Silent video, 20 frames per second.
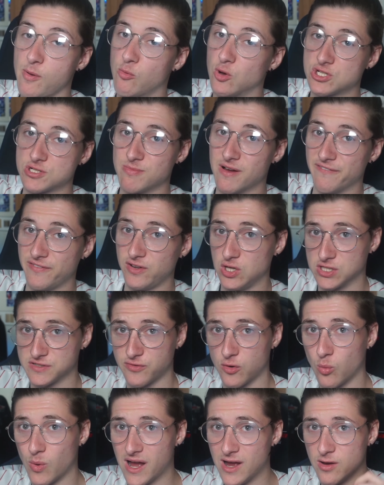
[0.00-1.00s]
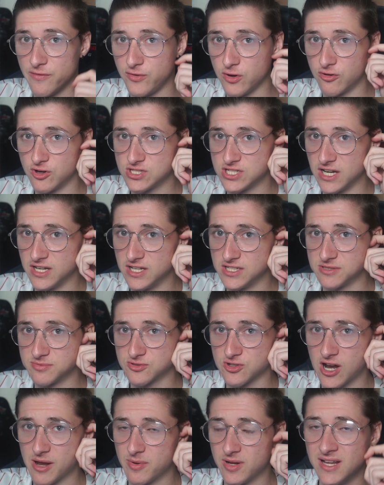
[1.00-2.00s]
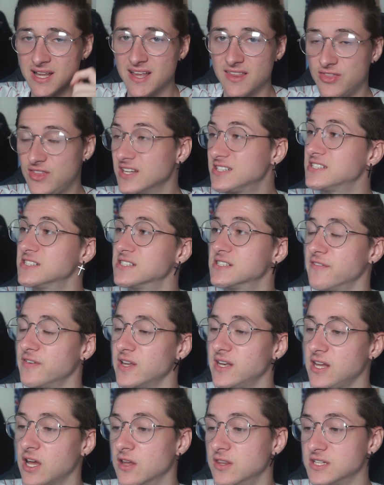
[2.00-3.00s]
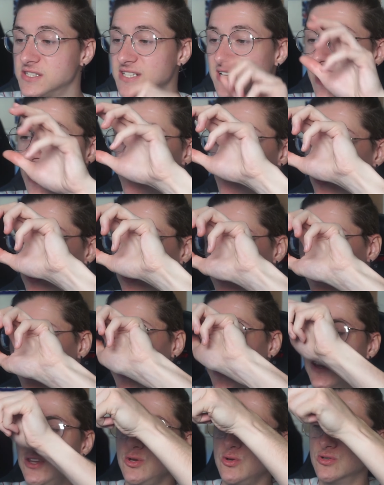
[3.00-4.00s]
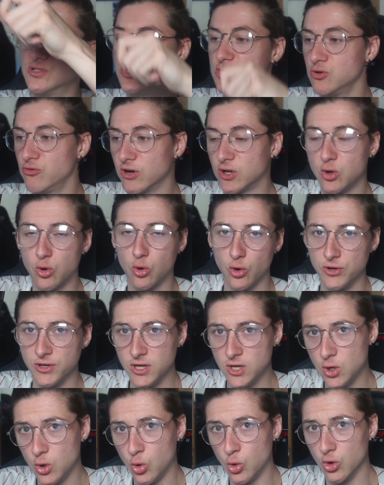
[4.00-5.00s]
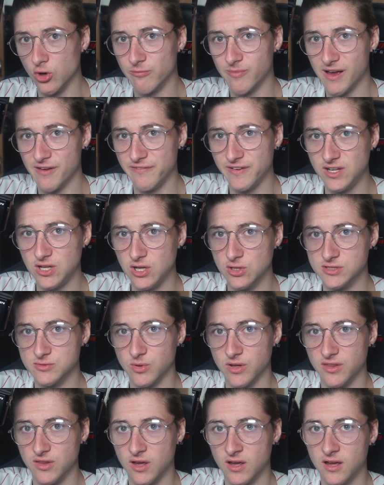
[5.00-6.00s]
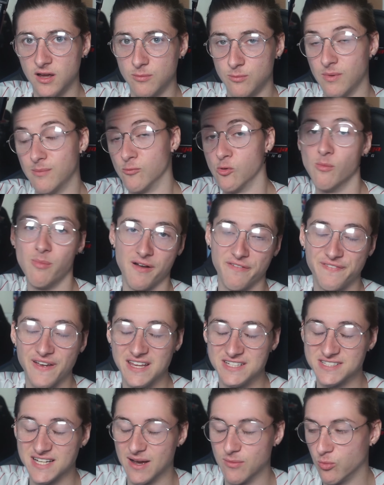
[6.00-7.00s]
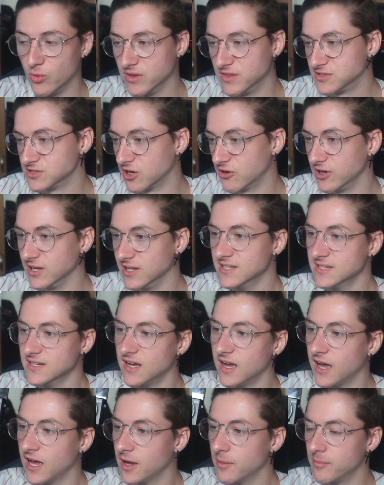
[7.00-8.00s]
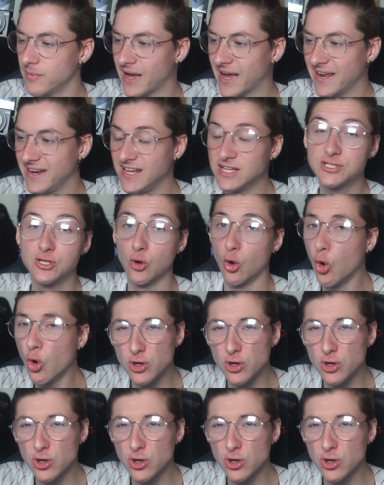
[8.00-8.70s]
you've been watching my videos for a while, if you're a returning subscriber, this is the video, this is the camera I use to record all of my videos with, my face cam with, sorry. And it's an